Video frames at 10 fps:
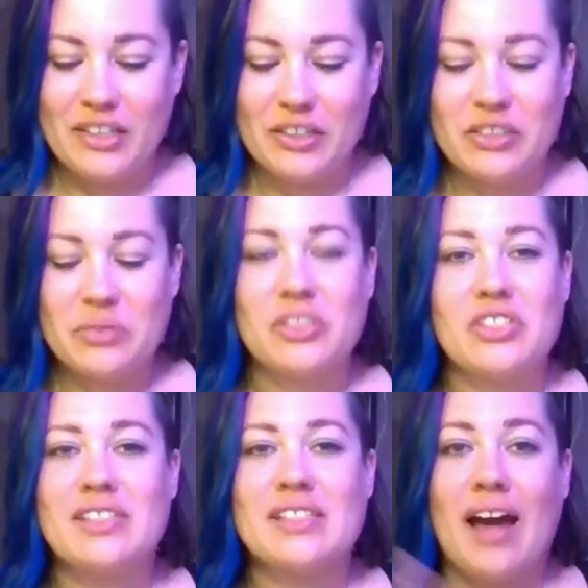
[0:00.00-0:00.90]
Your
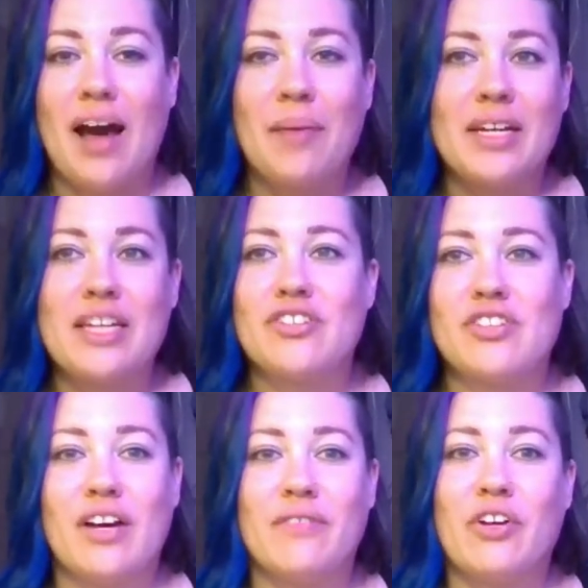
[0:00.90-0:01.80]
intuition is a combination
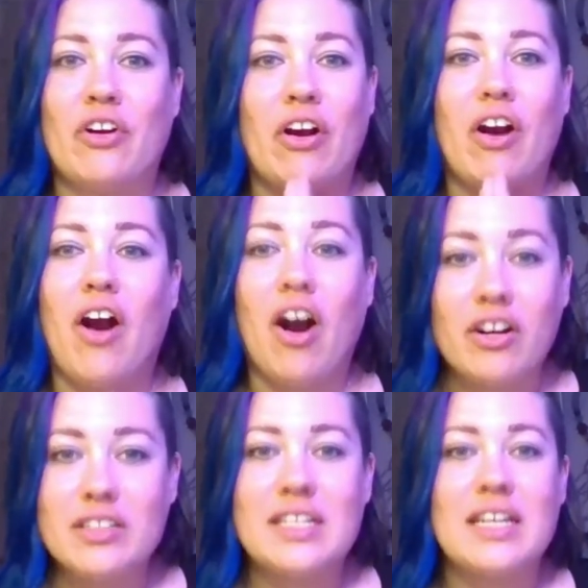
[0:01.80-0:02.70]
of your
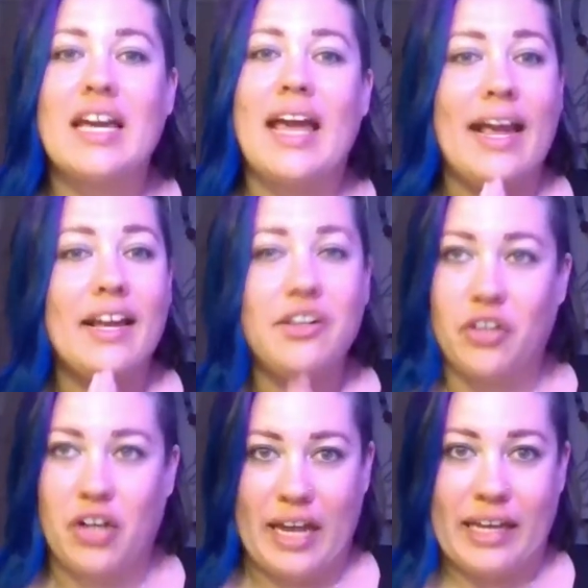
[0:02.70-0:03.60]
heart and
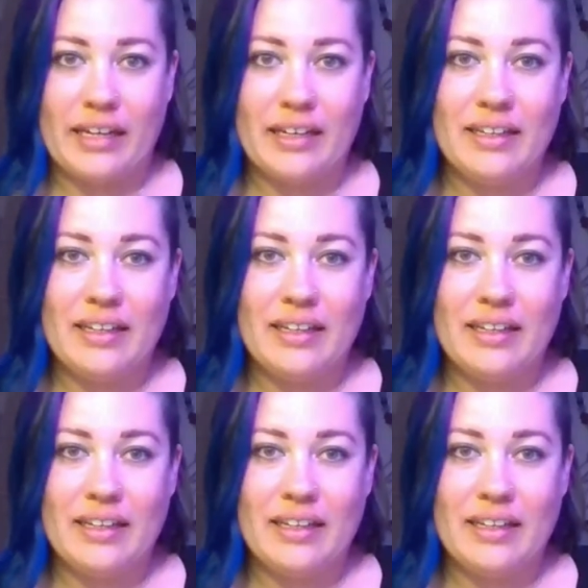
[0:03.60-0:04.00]
your head.